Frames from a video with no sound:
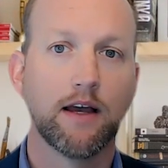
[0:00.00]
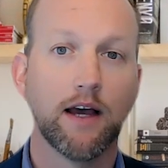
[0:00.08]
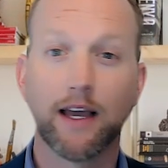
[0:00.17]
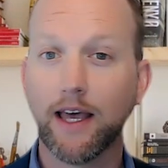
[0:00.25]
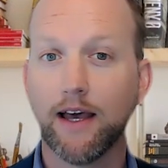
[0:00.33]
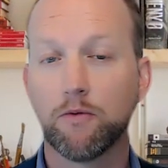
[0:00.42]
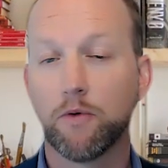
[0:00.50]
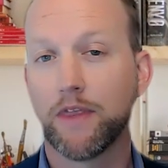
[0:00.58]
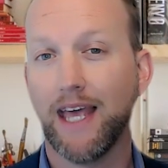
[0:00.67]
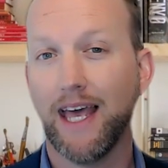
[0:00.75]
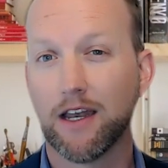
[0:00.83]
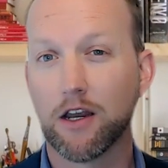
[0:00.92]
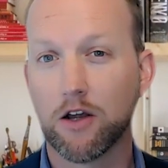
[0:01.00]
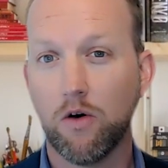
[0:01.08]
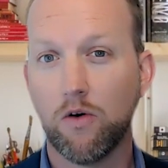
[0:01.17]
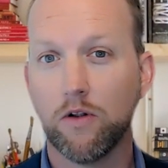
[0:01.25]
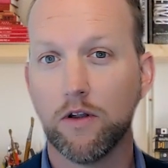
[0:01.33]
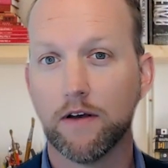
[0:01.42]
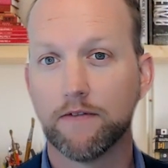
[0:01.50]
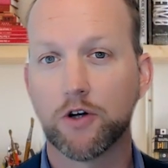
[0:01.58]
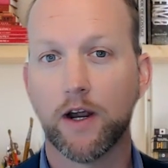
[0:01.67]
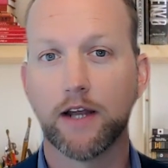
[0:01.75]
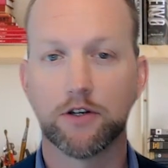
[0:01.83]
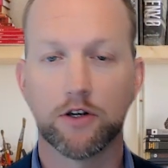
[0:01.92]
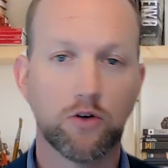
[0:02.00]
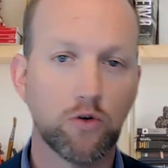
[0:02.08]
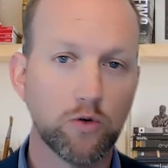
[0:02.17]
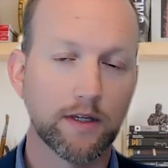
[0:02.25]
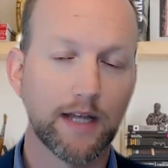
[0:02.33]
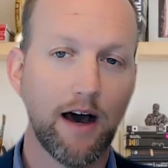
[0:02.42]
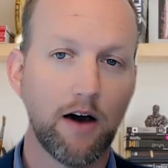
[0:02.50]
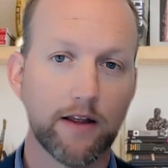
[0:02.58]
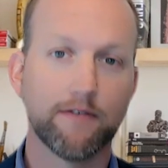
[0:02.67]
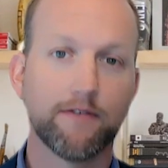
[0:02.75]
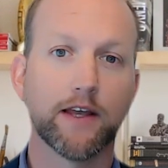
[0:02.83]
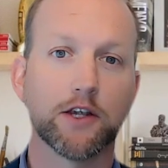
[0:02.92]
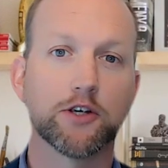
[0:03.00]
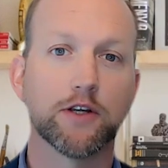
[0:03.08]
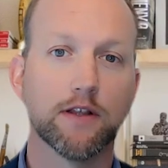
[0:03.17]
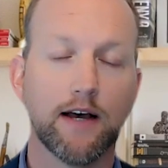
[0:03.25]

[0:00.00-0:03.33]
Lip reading: again, with the end goal of trying to cool down inflation